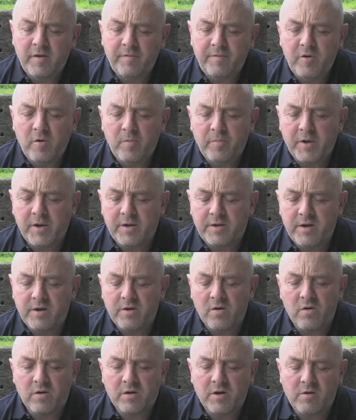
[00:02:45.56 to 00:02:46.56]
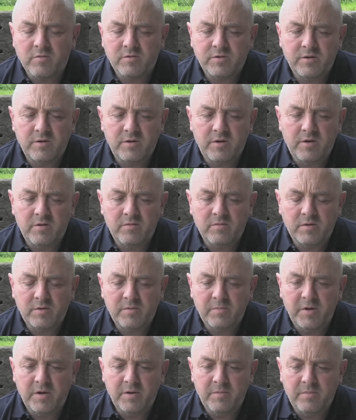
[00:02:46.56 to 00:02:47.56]
If you're breaking rock out, you
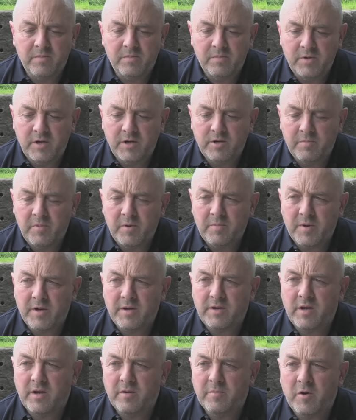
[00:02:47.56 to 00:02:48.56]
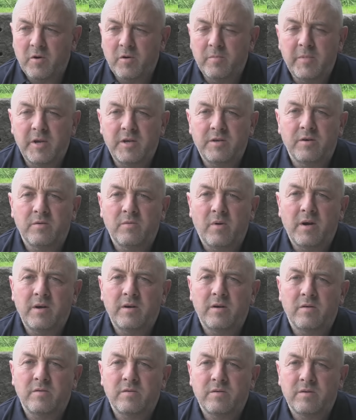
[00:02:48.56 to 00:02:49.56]
would need to be breaking about 1 metre
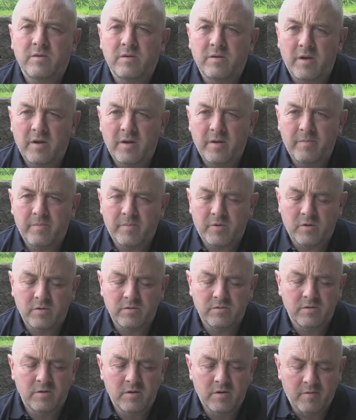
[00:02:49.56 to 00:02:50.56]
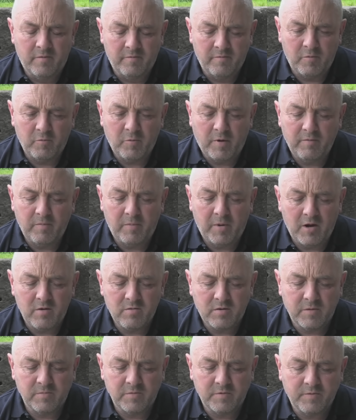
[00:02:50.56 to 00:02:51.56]
wide out, because when the plough
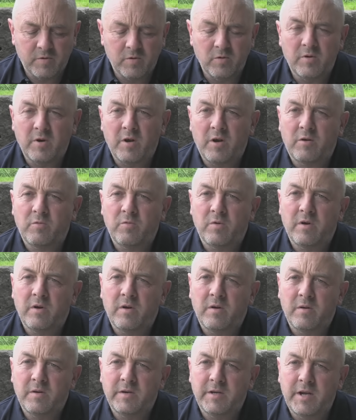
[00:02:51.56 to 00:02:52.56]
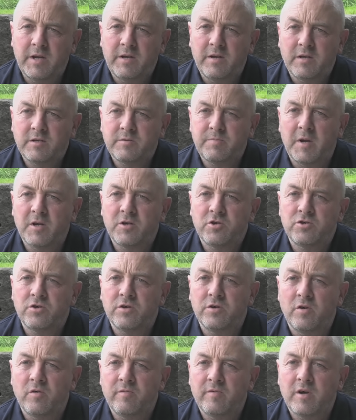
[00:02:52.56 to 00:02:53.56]
comes through, it would need
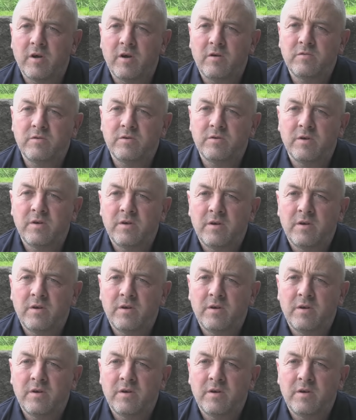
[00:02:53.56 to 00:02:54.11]
expansion of the ground.